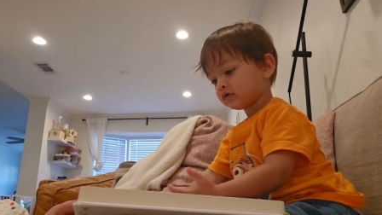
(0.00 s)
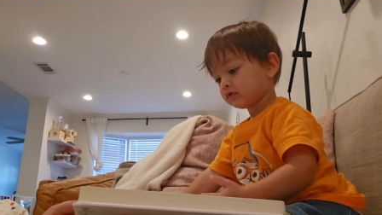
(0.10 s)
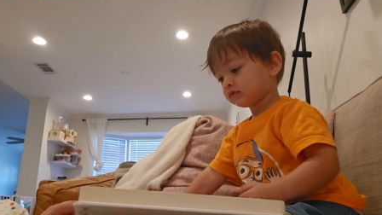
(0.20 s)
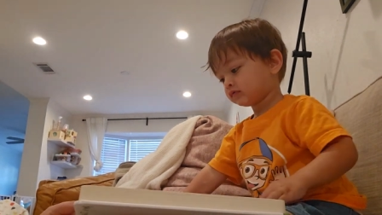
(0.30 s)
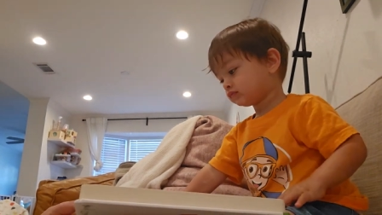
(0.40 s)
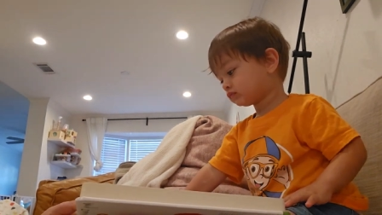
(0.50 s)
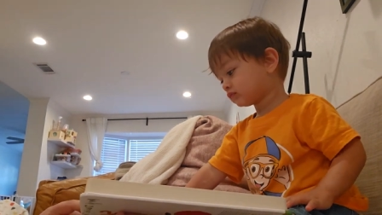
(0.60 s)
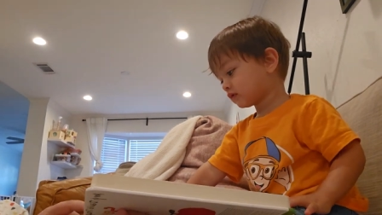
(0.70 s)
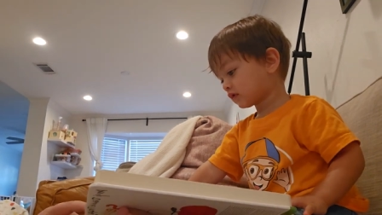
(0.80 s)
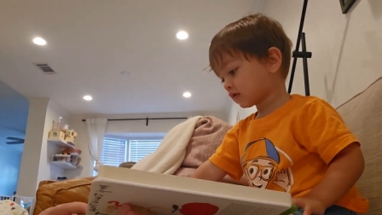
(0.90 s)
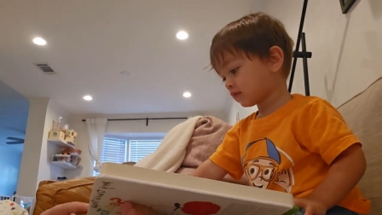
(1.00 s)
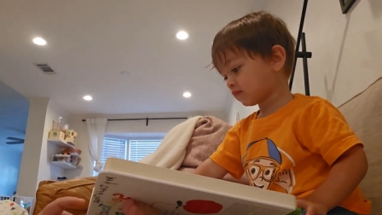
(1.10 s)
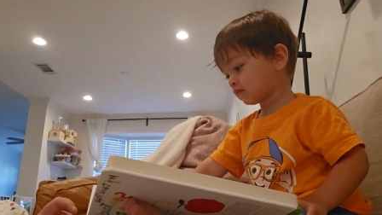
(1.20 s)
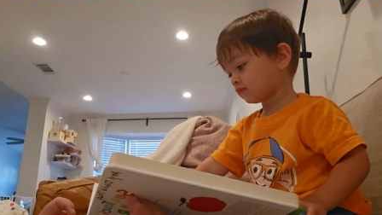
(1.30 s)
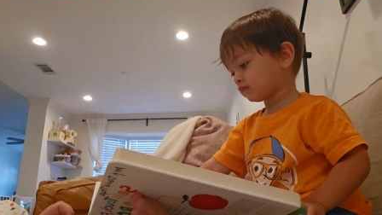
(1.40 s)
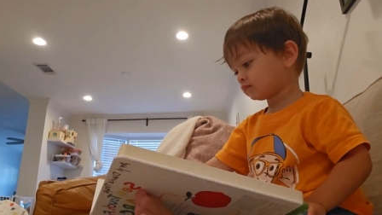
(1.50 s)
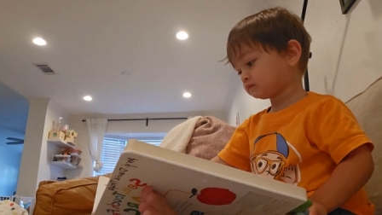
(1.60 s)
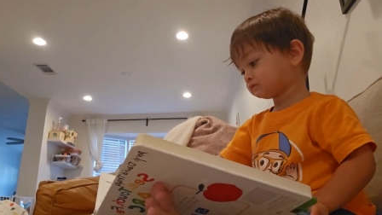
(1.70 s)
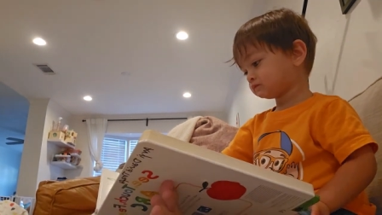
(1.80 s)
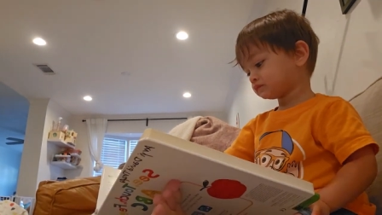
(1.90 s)
is for a a
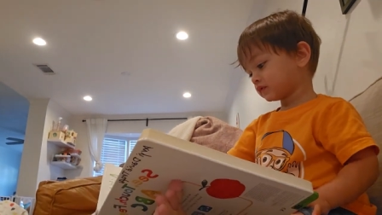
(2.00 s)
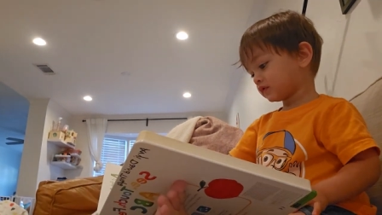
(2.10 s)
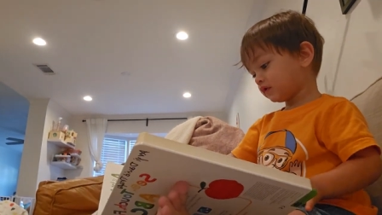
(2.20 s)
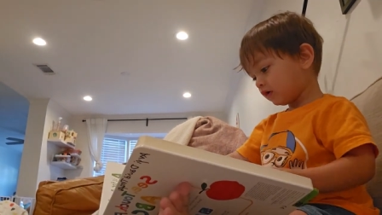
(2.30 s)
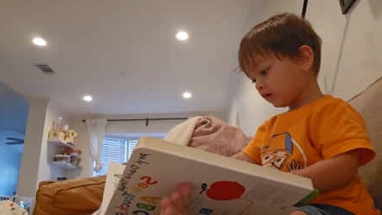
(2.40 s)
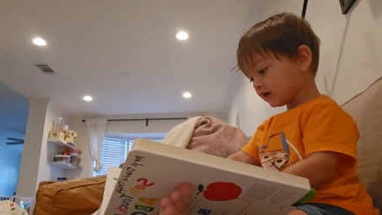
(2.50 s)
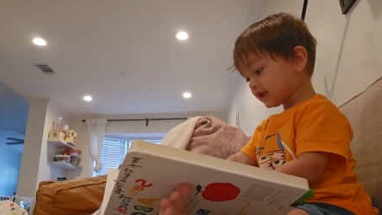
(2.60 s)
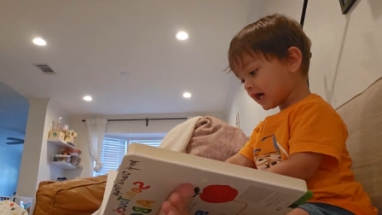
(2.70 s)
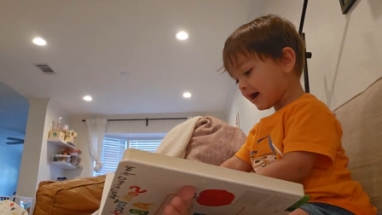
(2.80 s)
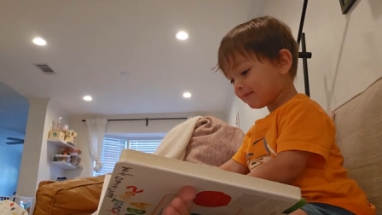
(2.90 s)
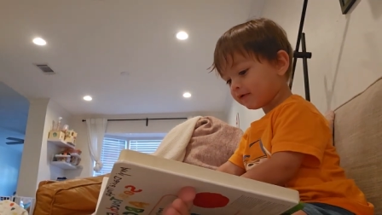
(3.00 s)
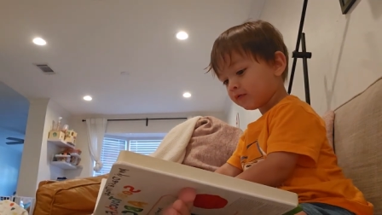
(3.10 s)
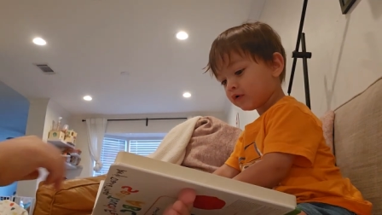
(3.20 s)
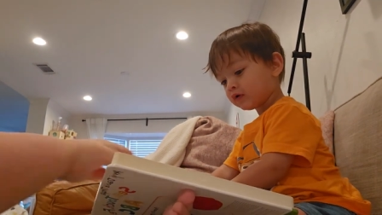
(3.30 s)
apple. For apple.